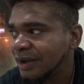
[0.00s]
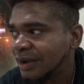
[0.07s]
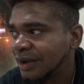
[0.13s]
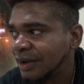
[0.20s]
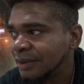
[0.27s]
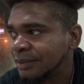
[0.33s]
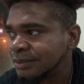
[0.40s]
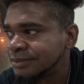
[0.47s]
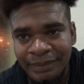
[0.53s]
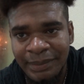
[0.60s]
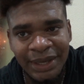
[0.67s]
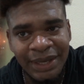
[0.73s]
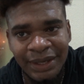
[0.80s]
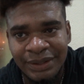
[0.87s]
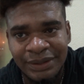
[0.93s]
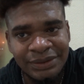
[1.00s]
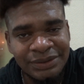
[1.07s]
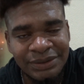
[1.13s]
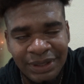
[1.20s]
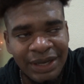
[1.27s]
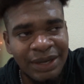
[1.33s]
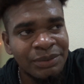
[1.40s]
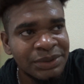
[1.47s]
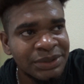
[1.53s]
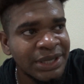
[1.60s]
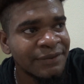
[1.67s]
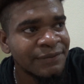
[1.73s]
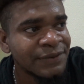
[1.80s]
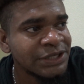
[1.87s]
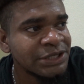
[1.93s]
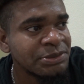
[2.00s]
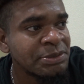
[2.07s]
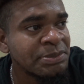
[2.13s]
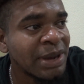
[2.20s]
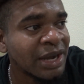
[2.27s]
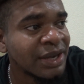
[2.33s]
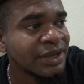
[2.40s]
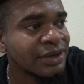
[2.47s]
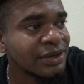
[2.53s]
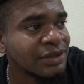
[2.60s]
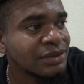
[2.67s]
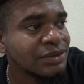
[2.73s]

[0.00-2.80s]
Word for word: Um, man I will definitely be back here.